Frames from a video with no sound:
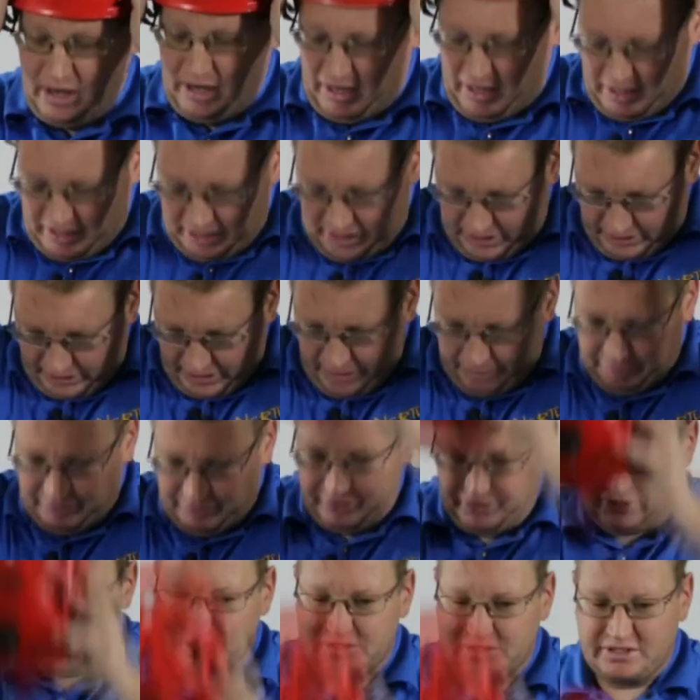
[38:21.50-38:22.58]
Now, a couple
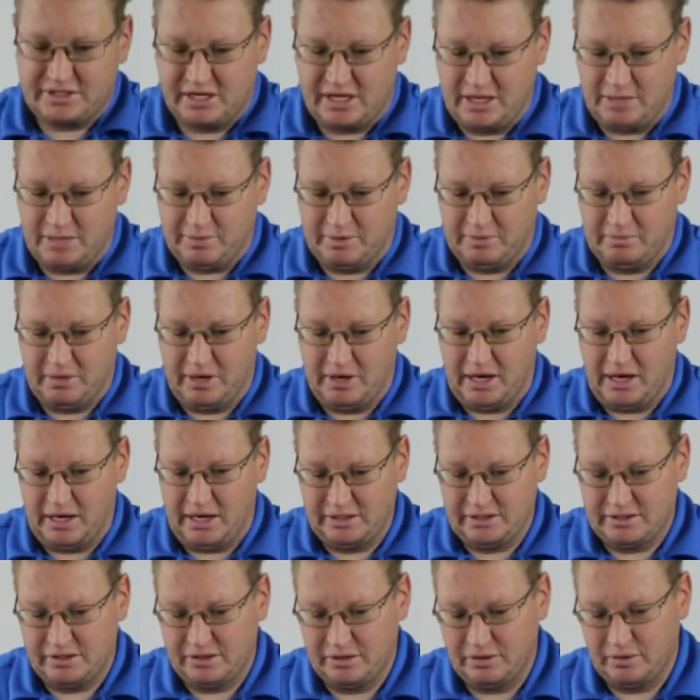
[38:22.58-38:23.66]
things to keep in
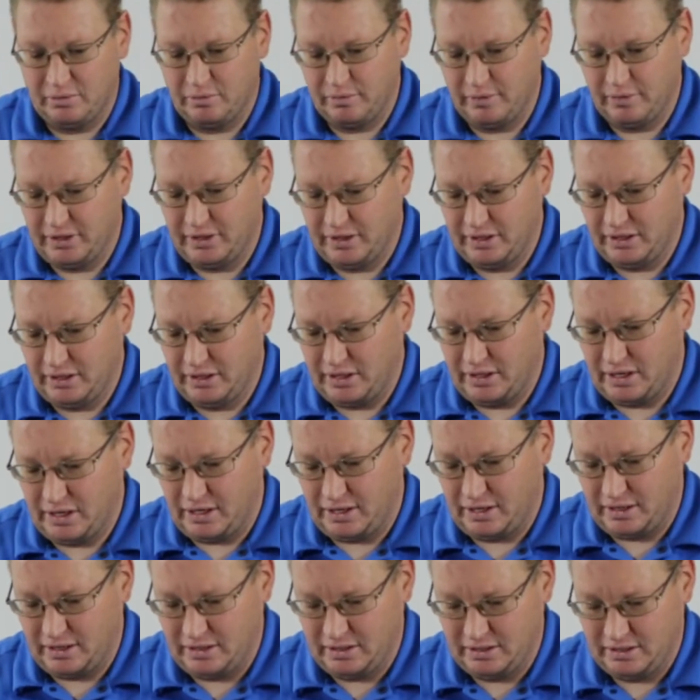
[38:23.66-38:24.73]
mind when
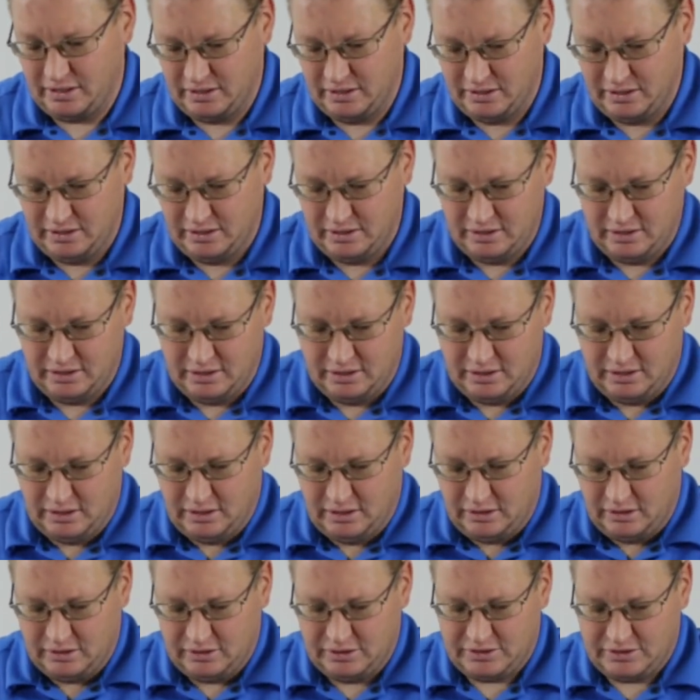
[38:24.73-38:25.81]

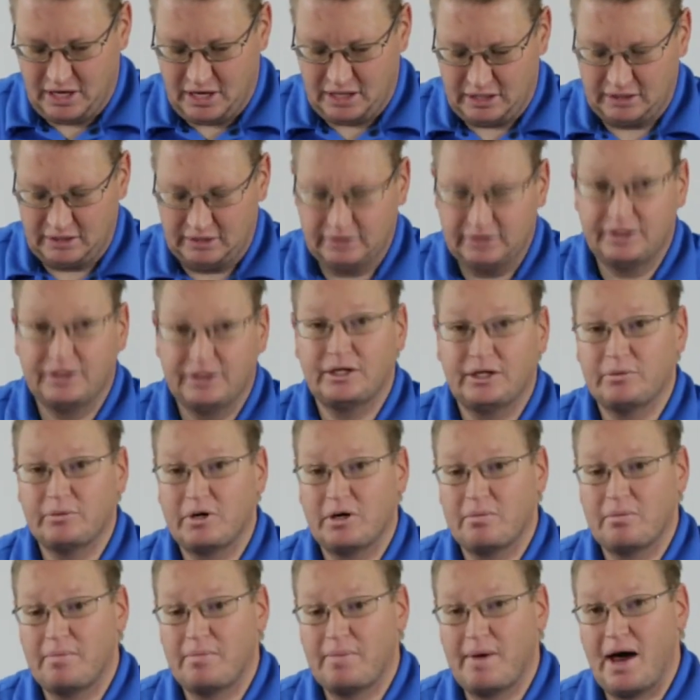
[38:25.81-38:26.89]
you're talking a little bit
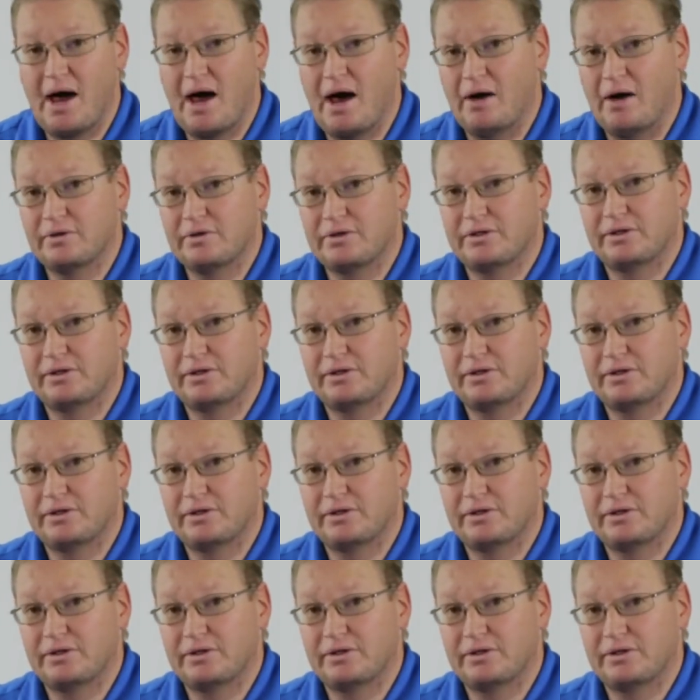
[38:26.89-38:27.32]
about